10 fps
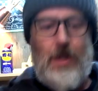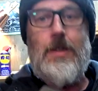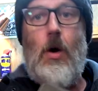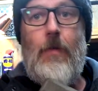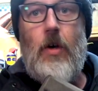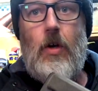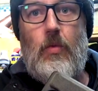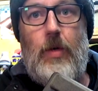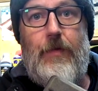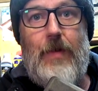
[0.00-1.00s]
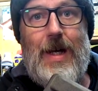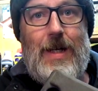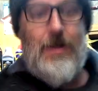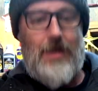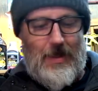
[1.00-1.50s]
So I've got a riv
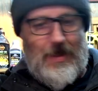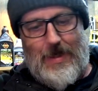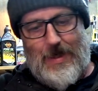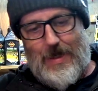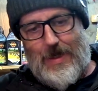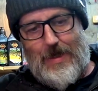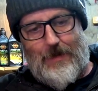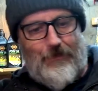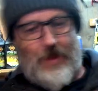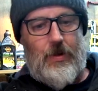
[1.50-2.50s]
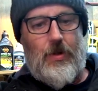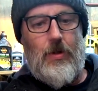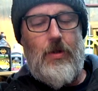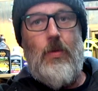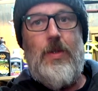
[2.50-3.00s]
nut
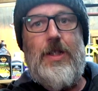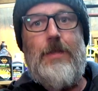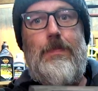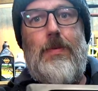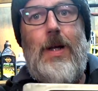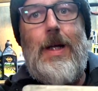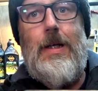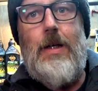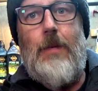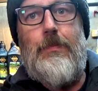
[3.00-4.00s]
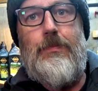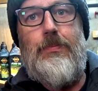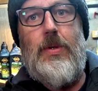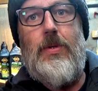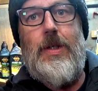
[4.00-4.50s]
tool, which is bloody a
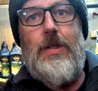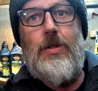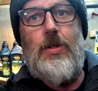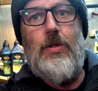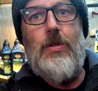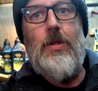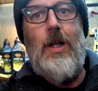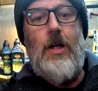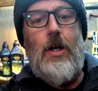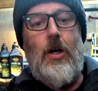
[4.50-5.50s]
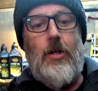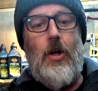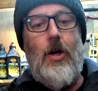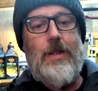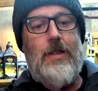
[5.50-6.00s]
brilliant tool. I'd
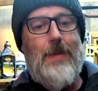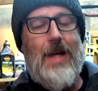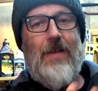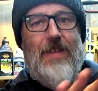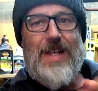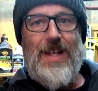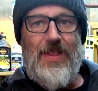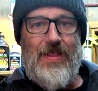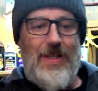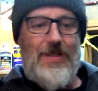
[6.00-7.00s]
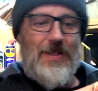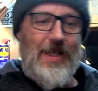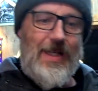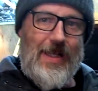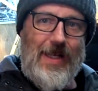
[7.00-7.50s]
like to be able to get this
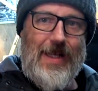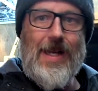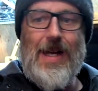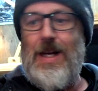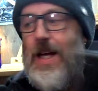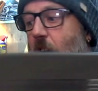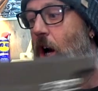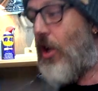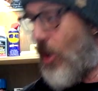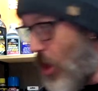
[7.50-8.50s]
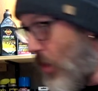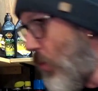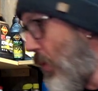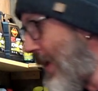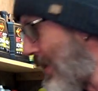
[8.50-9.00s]
in here
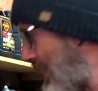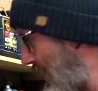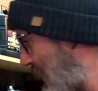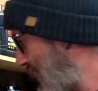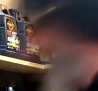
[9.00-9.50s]
along with